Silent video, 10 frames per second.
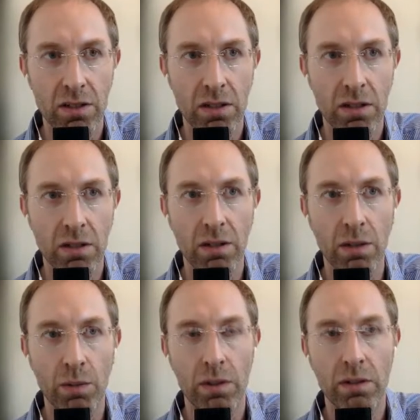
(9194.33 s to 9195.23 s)
Okay,
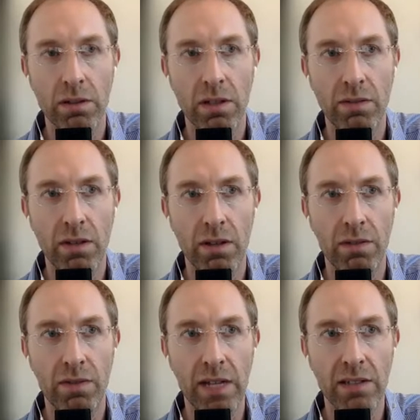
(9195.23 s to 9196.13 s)
well,
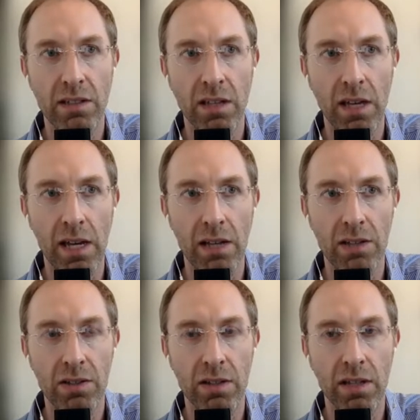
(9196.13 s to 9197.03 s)
if that's the
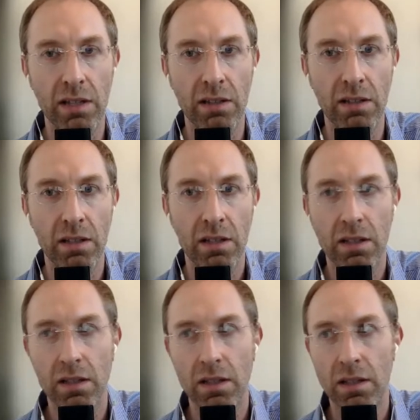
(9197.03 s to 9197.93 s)
case, then
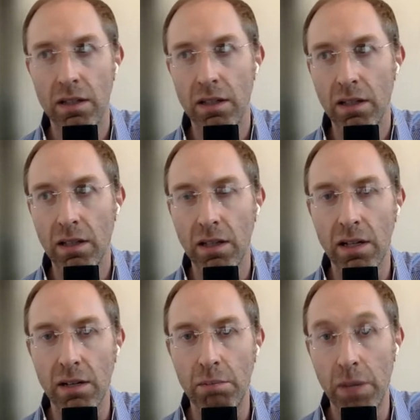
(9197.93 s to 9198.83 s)

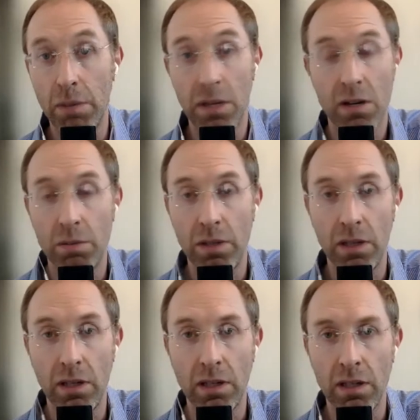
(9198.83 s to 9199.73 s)
maybe I'll
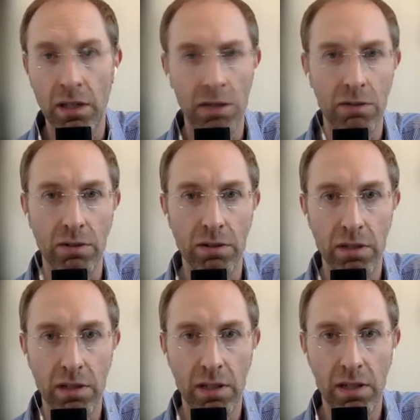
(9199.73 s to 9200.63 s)
be
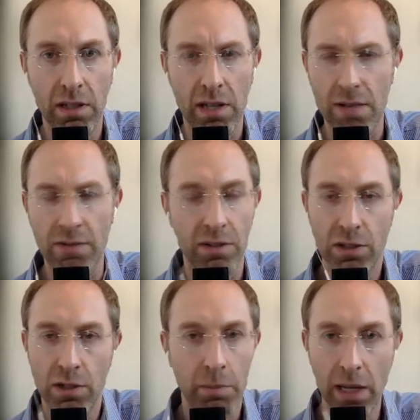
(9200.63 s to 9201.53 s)
killed after this
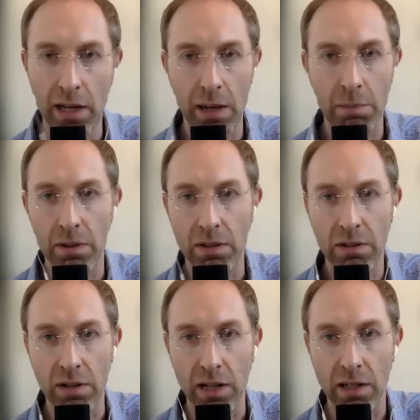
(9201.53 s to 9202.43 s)
debate
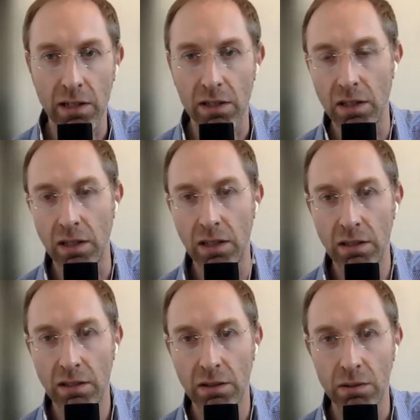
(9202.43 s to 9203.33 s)
happens, right? Because he
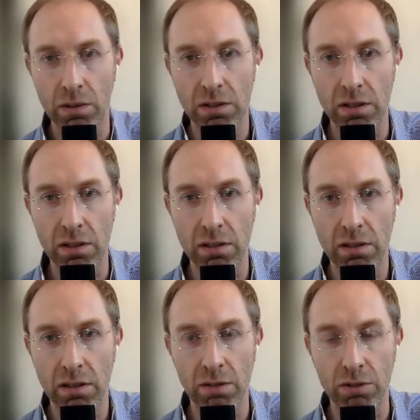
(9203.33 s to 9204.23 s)
wants to
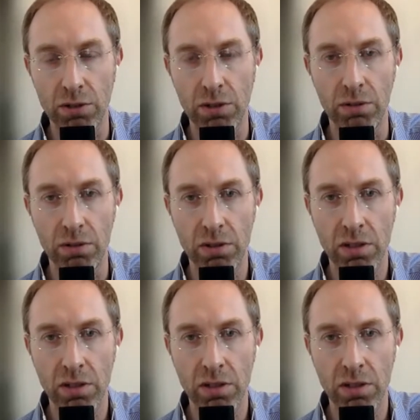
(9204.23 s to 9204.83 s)
kill Jews.